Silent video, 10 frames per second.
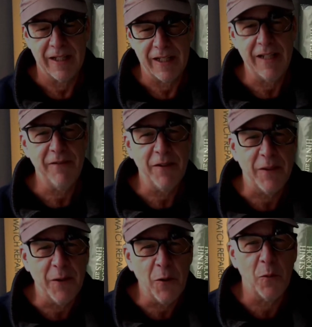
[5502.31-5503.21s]

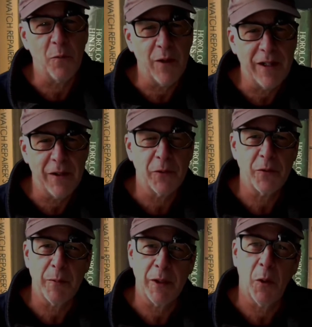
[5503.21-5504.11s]
even though videos
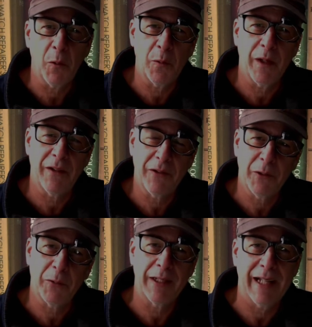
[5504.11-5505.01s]
from the old days
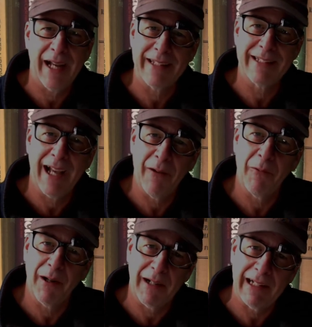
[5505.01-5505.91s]
showed the guys not
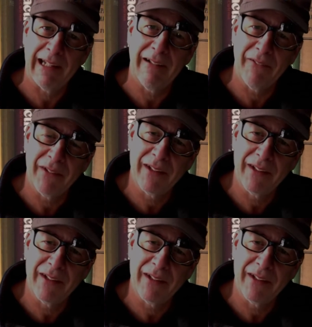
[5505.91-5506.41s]
wearing gloves